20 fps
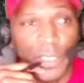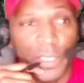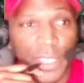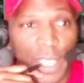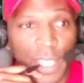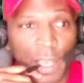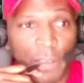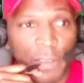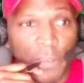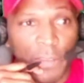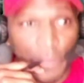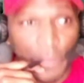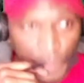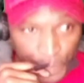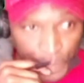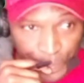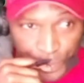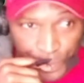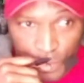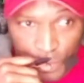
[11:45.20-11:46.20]
herself.
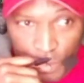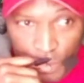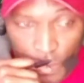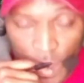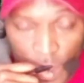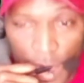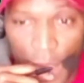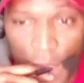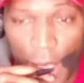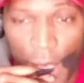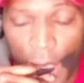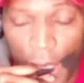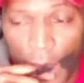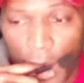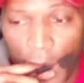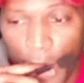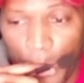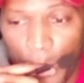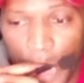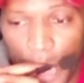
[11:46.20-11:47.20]

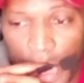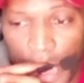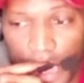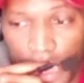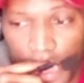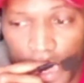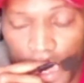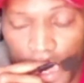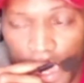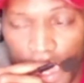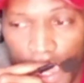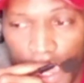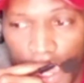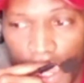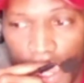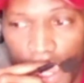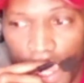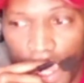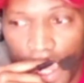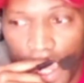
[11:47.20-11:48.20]
But
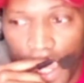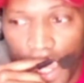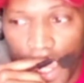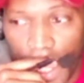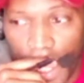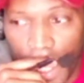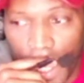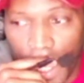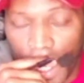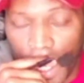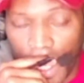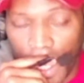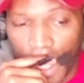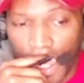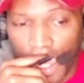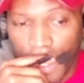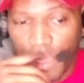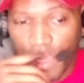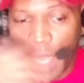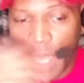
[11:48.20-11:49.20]

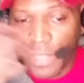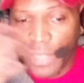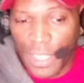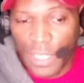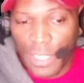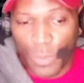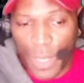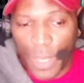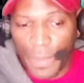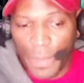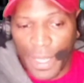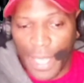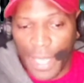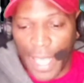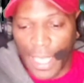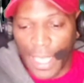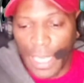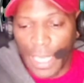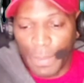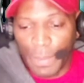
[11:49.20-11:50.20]
you got these women
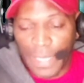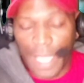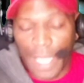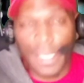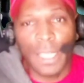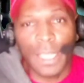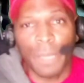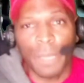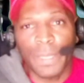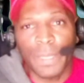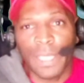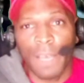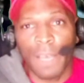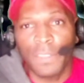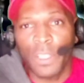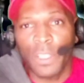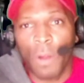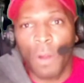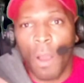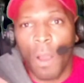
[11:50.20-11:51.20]
that keep telling
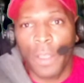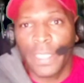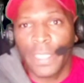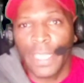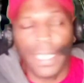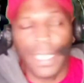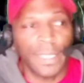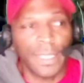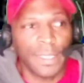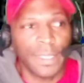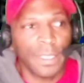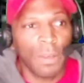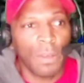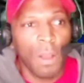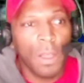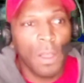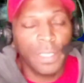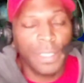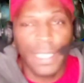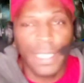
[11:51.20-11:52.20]
themselves they're all 10s.
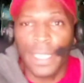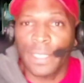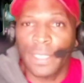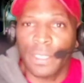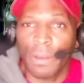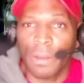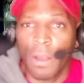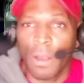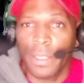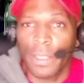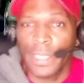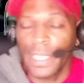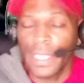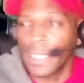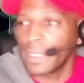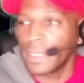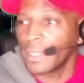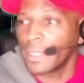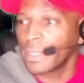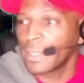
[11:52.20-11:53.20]
They're all 10s. They're all
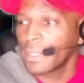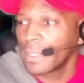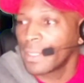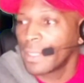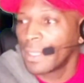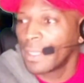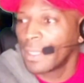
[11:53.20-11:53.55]
10s.